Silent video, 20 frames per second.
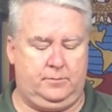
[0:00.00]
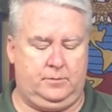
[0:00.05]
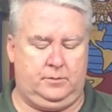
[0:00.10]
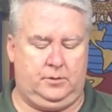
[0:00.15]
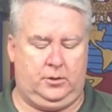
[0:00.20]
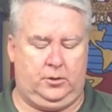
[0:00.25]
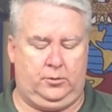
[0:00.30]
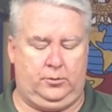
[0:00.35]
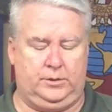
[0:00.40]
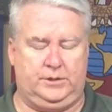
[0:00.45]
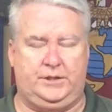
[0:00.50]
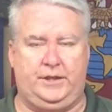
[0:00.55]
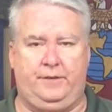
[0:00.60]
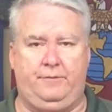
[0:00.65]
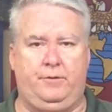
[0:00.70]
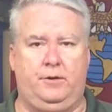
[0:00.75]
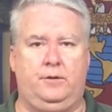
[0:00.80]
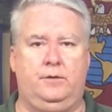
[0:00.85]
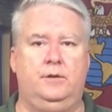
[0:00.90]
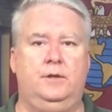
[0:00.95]
Lower
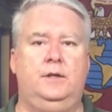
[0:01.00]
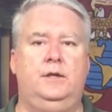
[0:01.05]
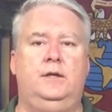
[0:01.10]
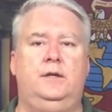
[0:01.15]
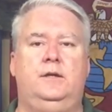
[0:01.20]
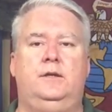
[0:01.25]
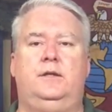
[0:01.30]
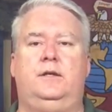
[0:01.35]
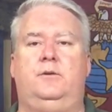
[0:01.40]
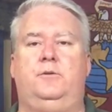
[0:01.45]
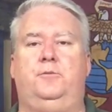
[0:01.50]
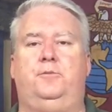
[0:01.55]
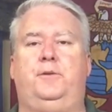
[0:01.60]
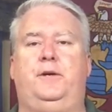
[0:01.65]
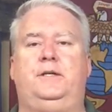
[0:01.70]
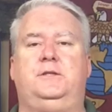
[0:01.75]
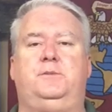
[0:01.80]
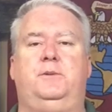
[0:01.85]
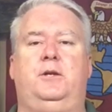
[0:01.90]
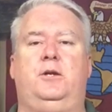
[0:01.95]
receiver, the
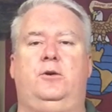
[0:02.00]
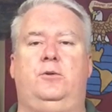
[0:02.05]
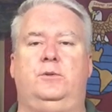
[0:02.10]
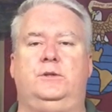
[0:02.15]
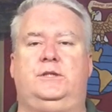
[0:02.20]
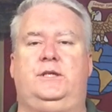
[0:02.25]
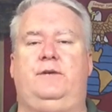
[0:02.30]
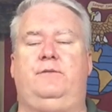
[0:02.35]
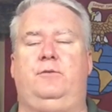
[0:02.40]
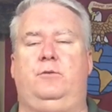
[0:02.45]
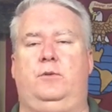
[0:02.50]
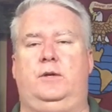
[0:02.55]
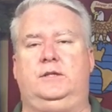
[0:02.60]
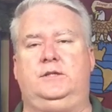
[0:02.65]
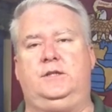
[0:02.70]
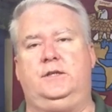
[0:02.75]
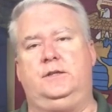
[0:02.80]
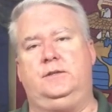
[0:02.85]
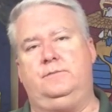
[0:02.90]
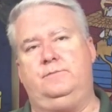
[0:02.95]
replacement lower receiver
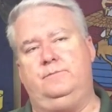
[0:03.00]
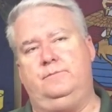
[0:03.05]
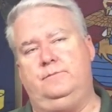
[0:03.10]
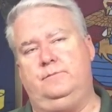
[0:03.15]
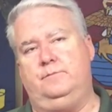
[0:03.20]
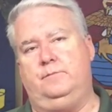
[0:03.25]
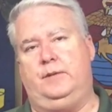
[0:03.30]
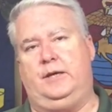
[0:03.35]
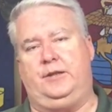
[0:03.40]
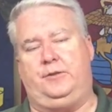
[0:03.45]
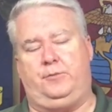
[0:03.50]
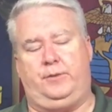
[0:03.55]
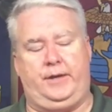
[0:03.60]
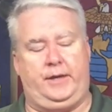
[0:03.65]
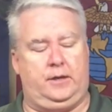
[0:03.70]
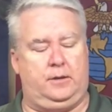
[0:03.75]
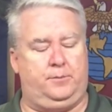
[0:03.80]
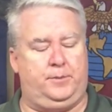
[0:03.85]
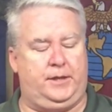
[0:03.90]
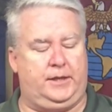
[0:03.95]
runs you about
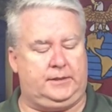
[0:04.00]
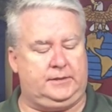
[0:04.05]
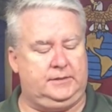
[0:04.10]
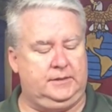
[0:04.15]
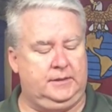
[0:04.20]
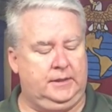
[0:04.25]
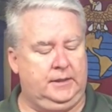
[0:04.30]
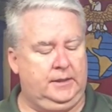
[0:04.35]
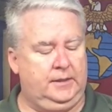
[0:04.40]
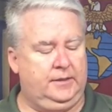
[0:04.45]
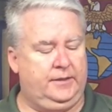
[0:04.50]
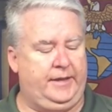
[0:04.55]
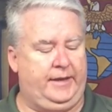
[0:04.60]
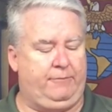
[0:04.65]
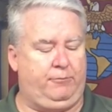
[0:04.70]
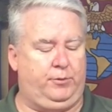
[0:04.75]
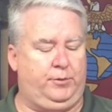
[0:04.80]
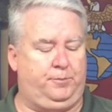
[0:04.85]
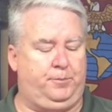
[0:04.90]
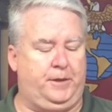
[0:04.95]
$300. They
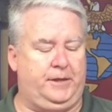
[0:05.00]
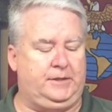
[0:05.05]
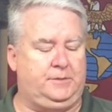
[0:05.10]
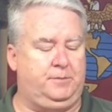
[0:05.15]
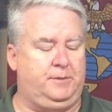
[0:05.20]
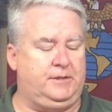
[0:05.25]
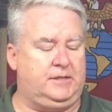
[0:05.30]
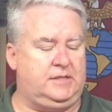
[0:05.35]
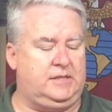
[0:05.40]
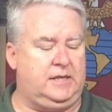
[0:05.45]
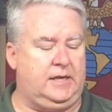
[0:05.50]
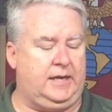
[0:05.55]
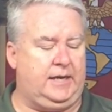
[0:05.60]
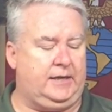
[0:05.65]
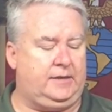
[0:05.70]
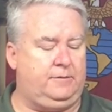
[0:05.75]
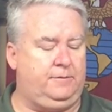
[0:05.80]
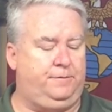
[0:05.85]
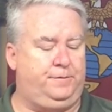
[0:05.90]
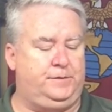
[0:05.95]
have a replacement
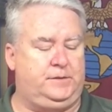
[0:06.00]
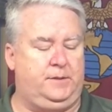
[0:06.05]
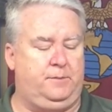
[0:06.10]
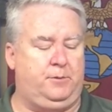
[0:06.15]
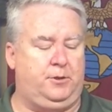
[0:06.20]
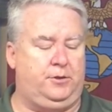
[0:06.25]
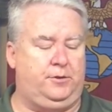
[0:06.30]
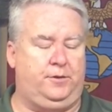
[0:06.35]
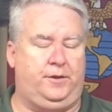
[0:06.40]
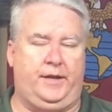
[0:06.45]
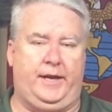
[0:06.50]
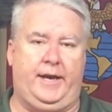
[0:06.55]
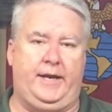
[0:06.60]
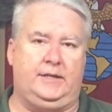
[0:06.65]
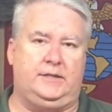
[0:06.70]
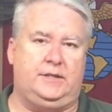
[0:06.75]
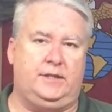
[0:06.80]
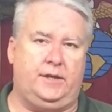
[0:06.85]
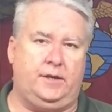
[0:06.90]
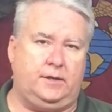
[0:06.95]
stock similar to the
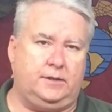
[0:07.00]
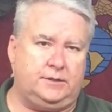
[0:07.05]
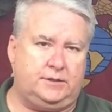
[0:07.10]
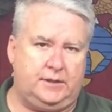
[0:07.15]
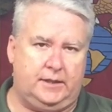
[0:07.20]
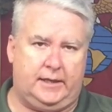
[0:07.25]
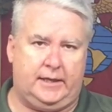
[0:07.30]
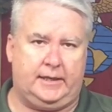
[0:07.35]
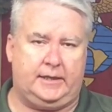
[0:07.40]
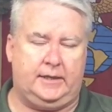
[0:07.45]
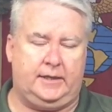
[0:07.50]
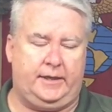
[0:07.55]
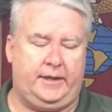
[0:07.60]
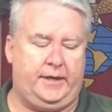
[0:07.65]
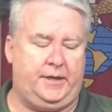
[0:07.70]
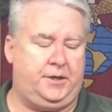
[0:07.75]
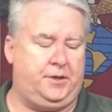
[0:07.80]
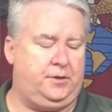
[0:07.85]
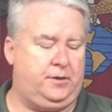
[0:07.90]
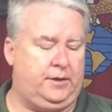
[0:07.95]
ACR stock.
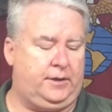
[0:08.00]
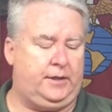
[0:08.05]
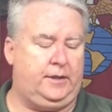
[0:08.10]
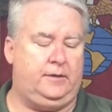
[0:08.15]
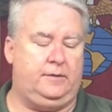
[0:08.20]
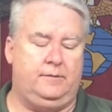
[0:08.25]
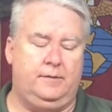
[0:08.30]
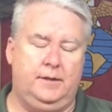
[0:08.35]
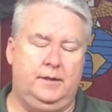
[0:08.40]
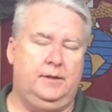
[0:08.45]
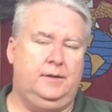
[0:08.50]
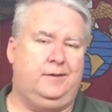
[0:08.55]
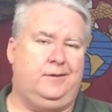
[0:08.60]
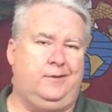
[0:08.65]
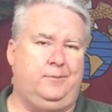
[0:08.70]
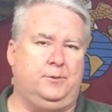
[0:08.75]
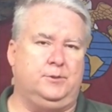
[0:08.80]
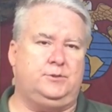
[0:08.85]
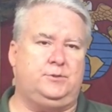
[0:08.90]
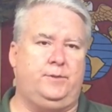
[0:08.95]
Again, you're looking
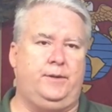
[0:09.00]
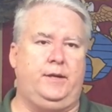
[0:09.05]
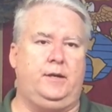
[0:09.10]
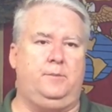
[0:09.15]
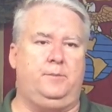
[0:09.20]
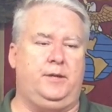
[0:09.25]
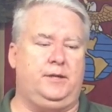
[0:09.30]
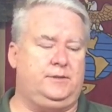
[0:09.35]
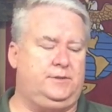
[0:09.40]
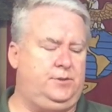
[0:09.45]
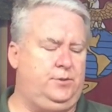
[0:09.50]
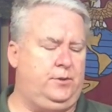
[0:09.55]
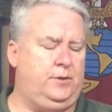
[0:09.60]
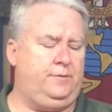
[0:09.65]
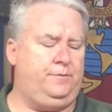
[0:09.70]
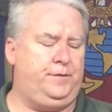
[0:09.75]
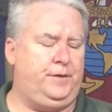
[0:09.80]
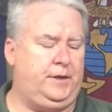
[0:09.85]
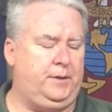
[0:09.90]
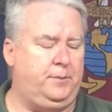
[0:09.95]
almost $300,
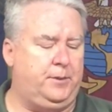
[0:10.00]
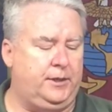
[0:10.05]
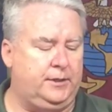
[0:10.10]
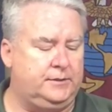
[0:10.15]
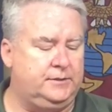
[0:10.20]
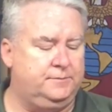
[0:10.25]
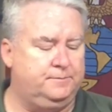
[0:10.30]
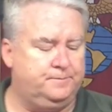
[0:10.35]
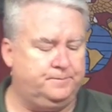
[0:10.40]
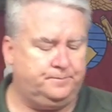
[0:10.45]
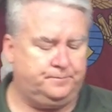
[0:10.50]
$250.